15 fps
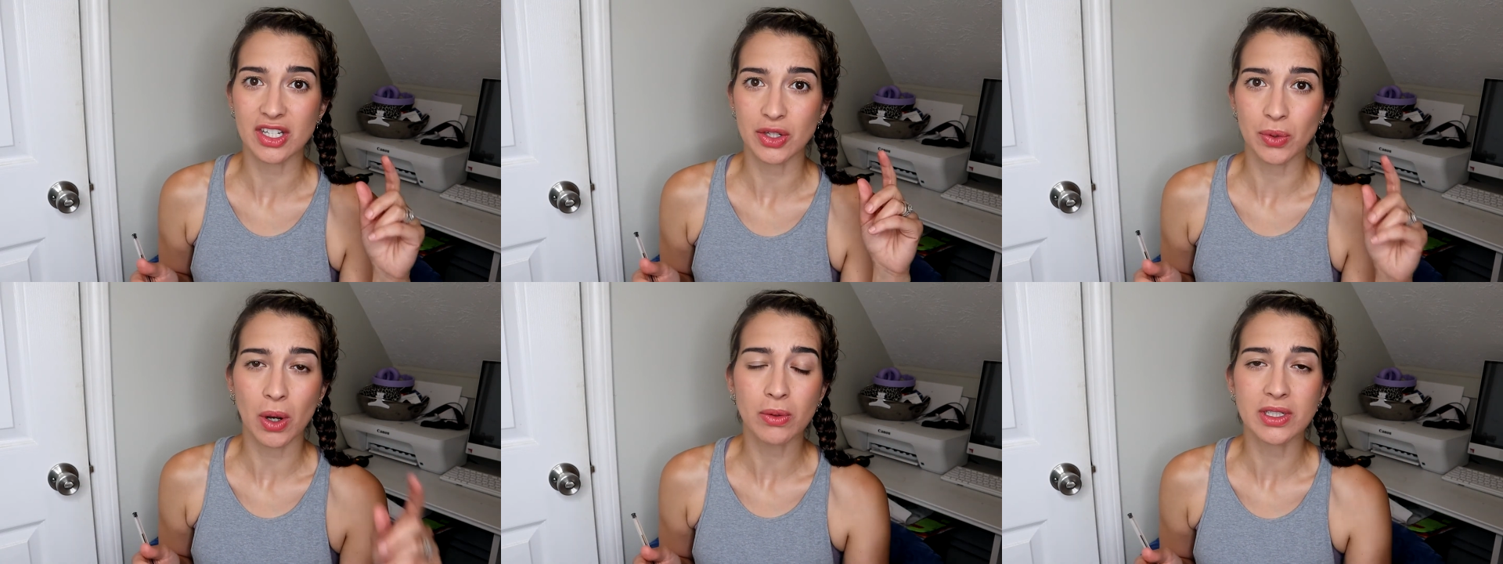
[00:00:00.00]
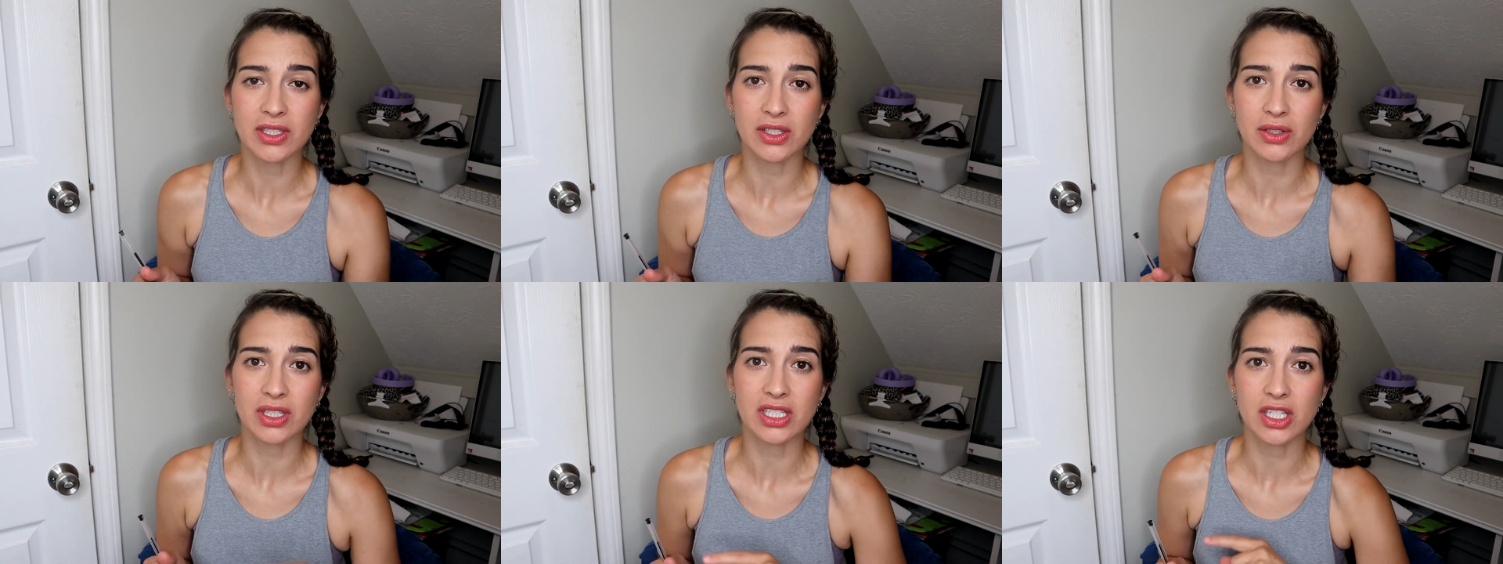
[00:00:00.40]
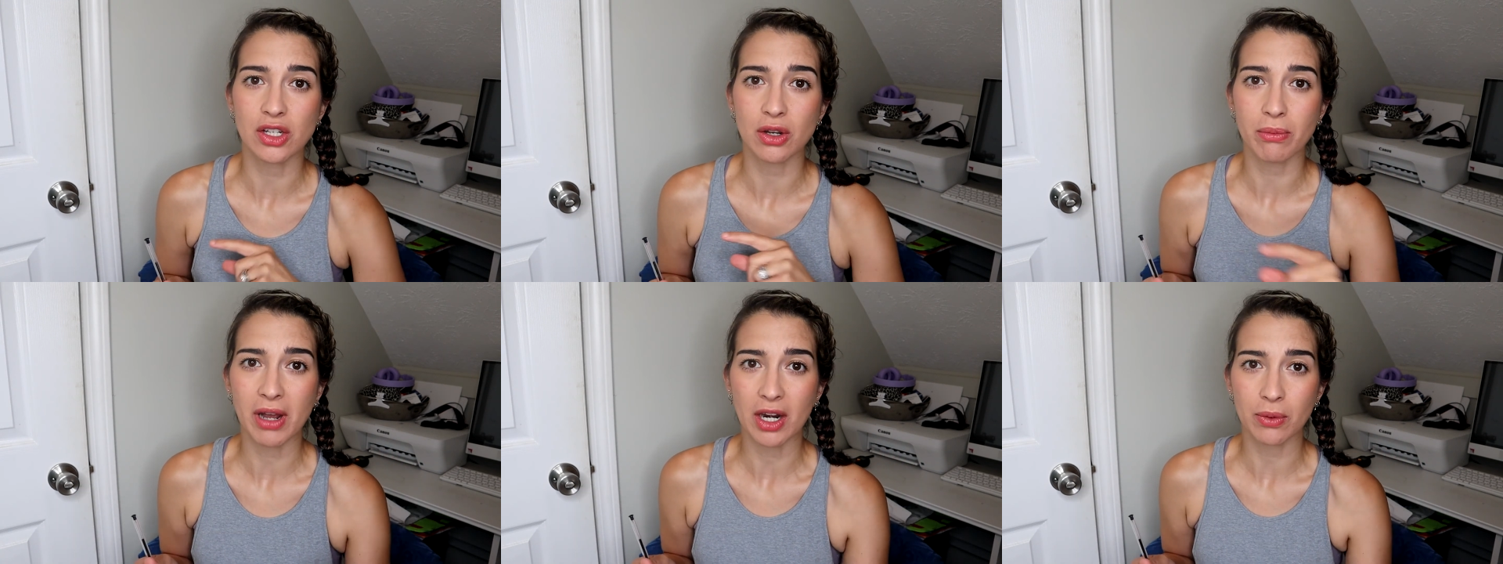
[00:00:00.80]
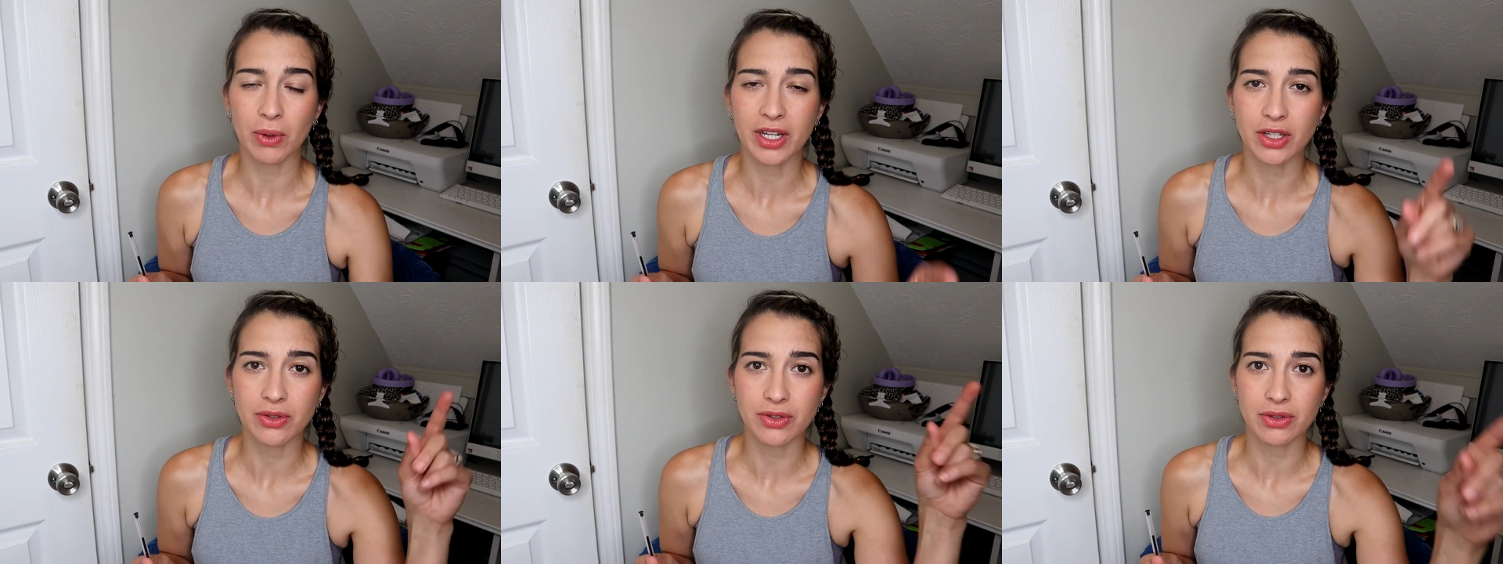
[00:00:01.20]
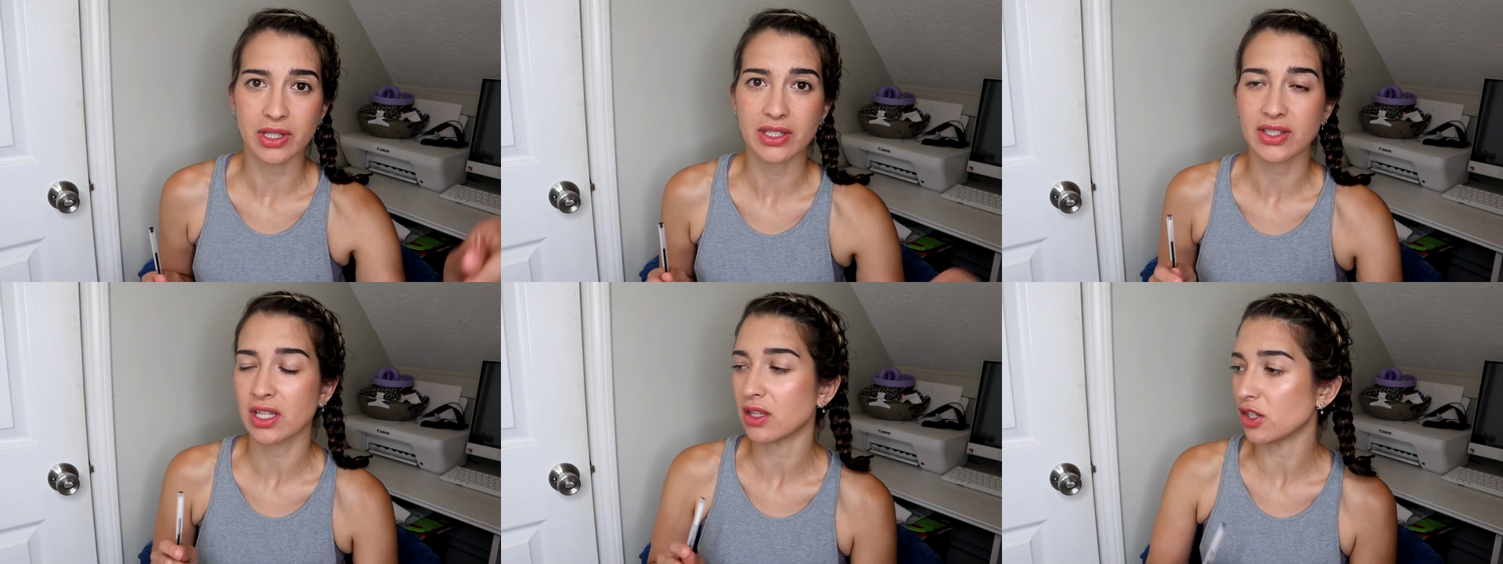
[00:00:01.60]
and you always do this, and no matter what you do
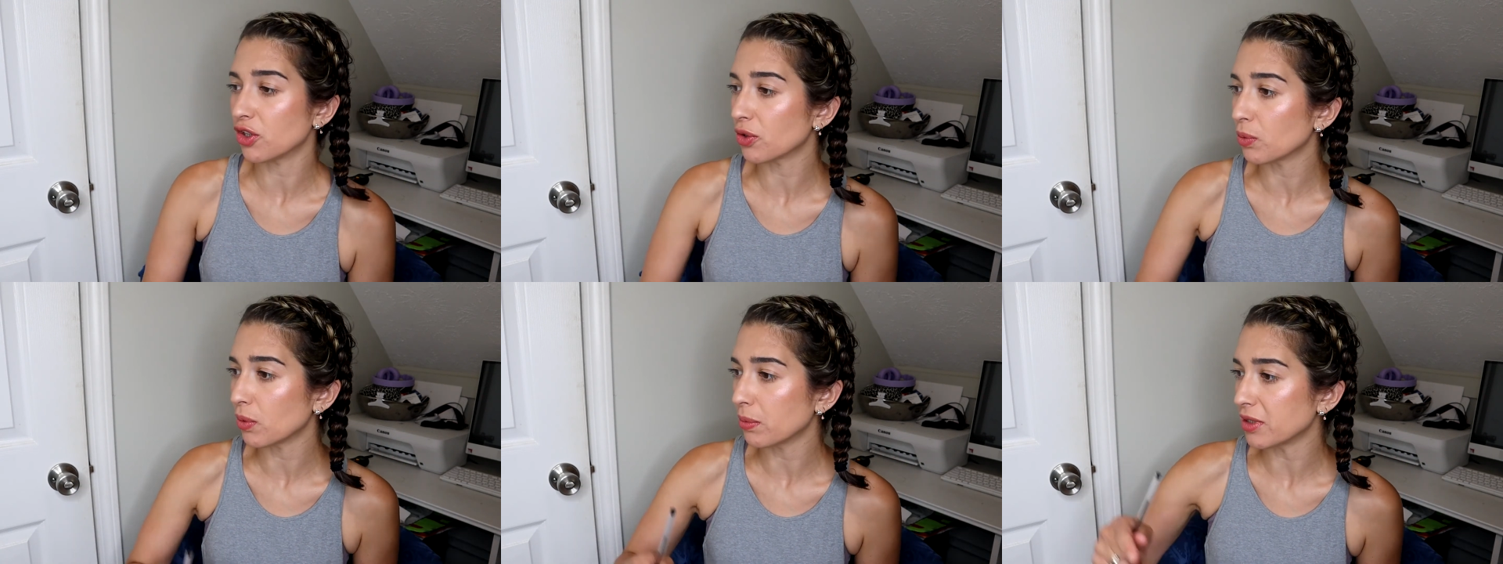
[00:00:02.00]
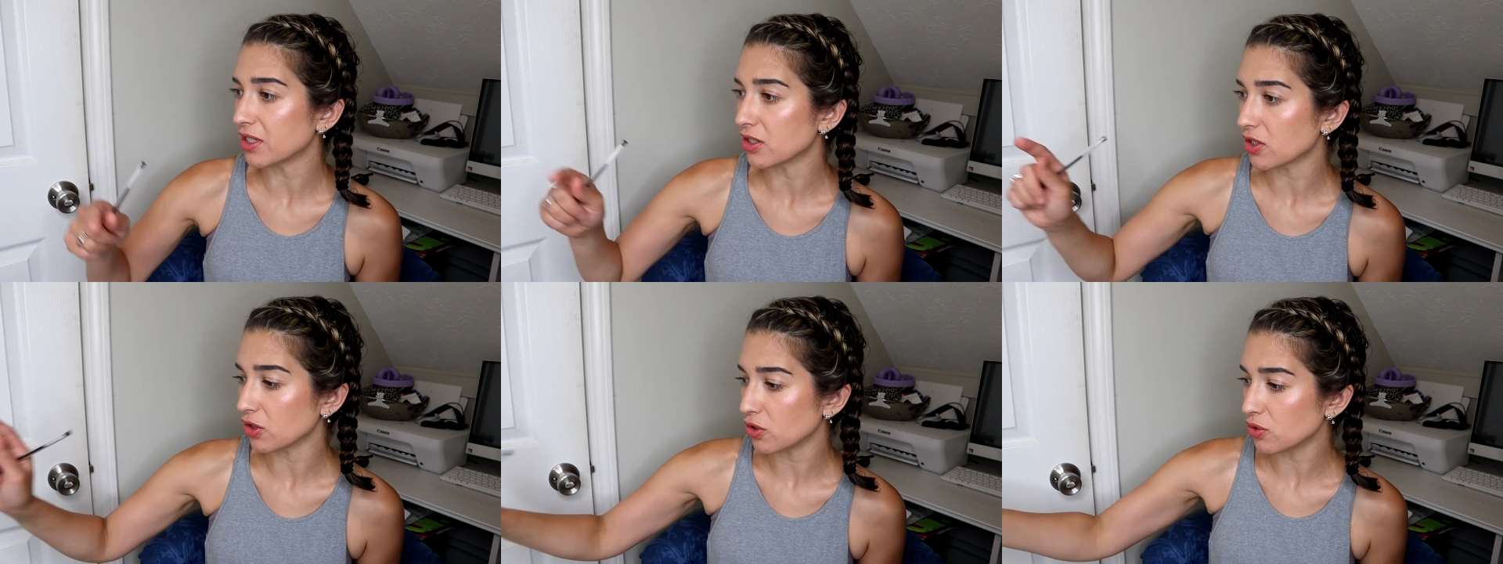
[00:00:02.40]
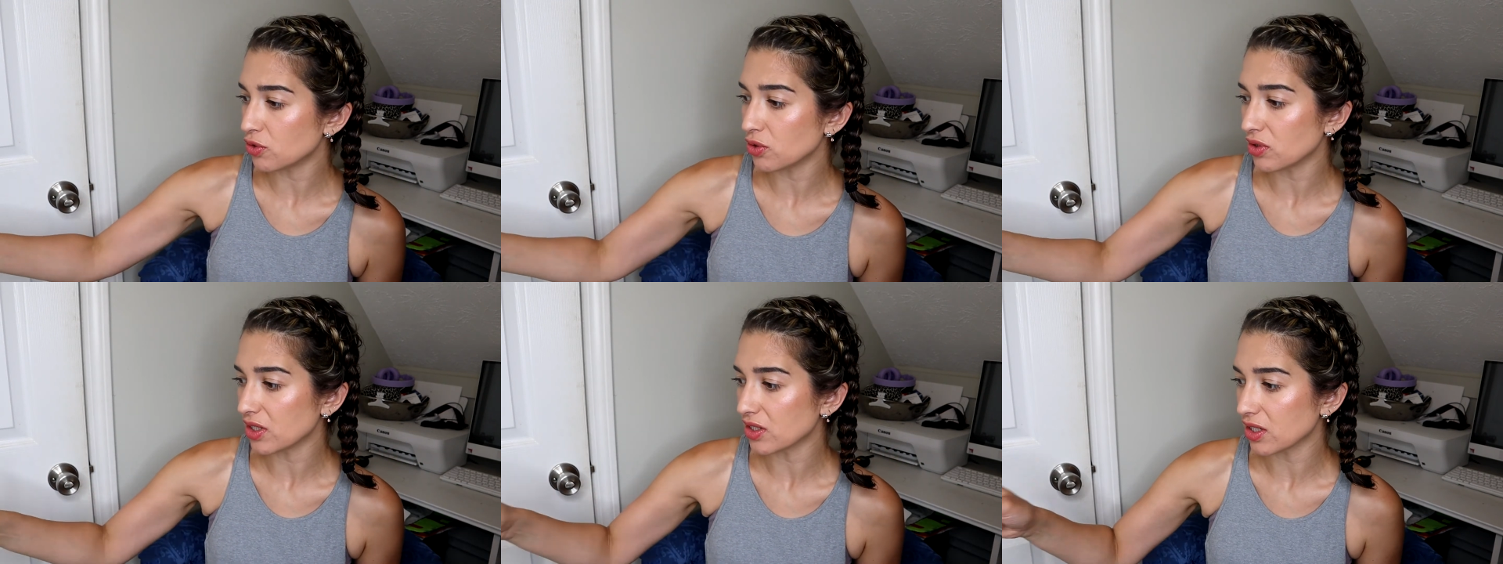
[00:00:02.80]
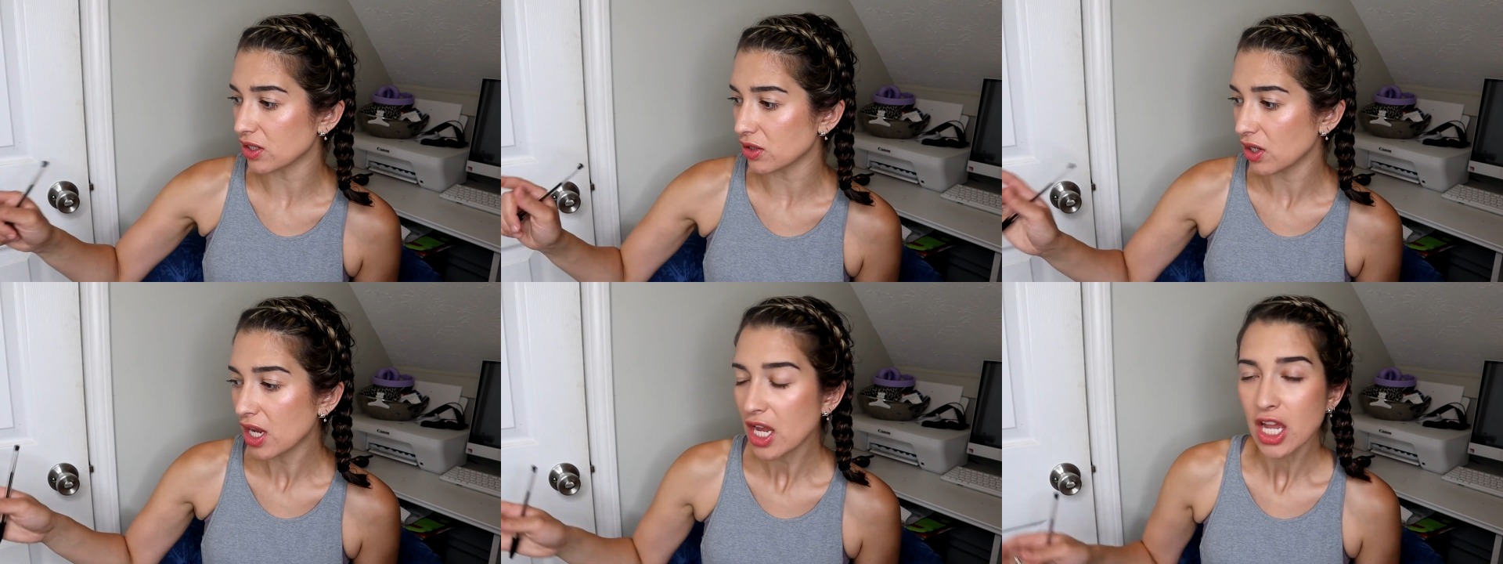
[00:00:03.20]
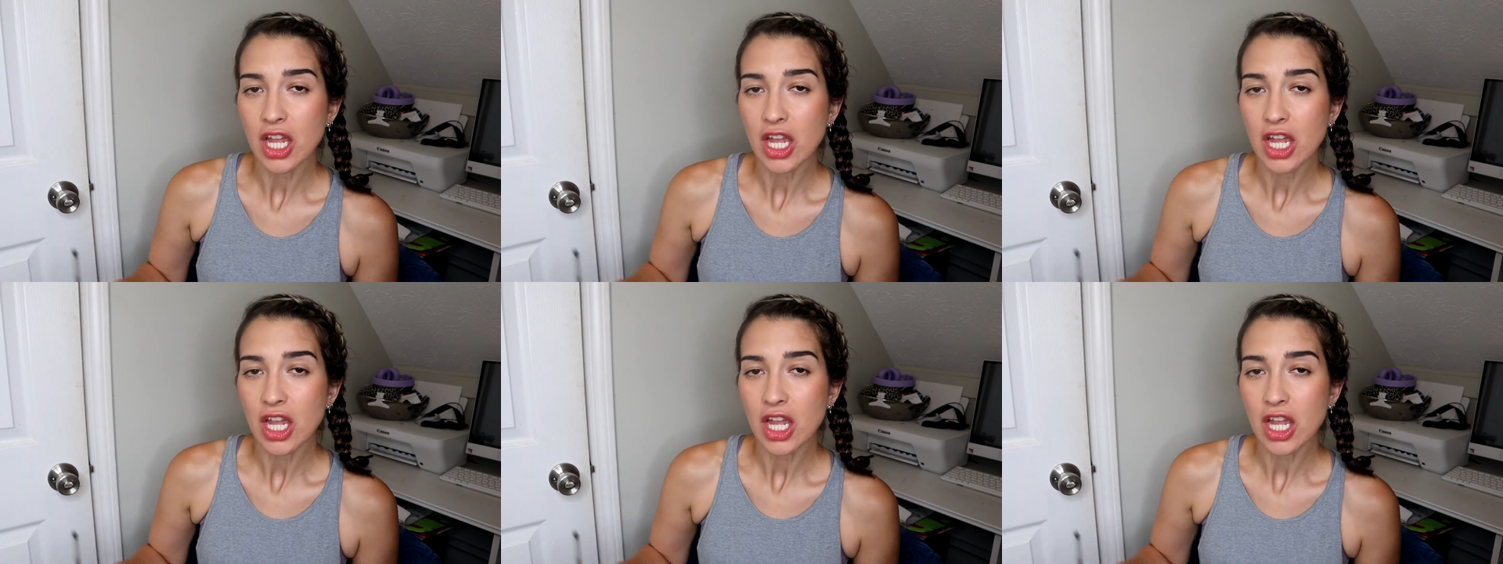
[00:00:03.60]
this, and you're a woman, so you do this, and